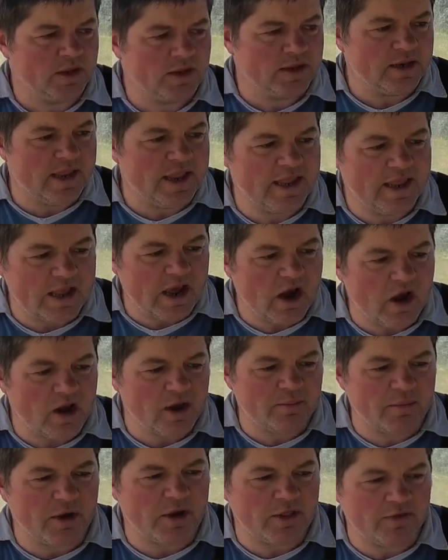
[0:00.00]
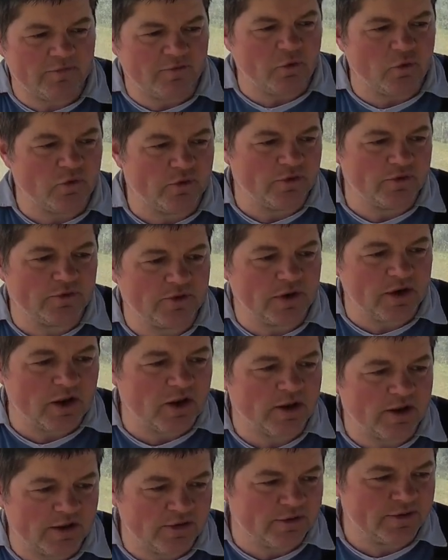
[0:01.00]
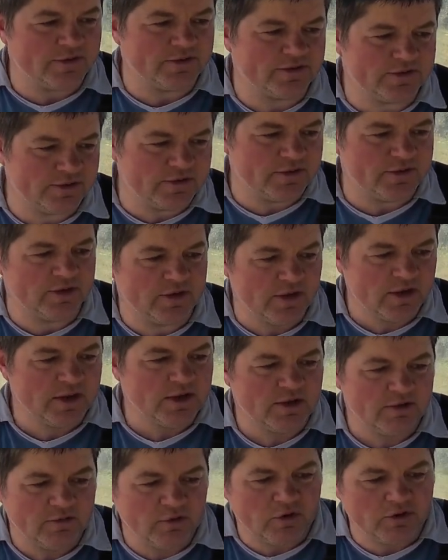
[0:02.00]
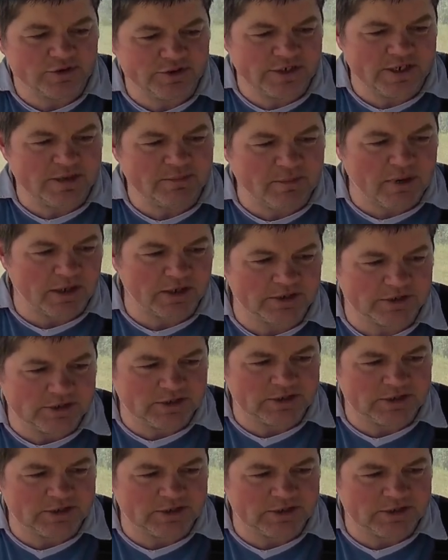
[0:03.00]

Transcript: Knee high by the 4th of July. There's not seen much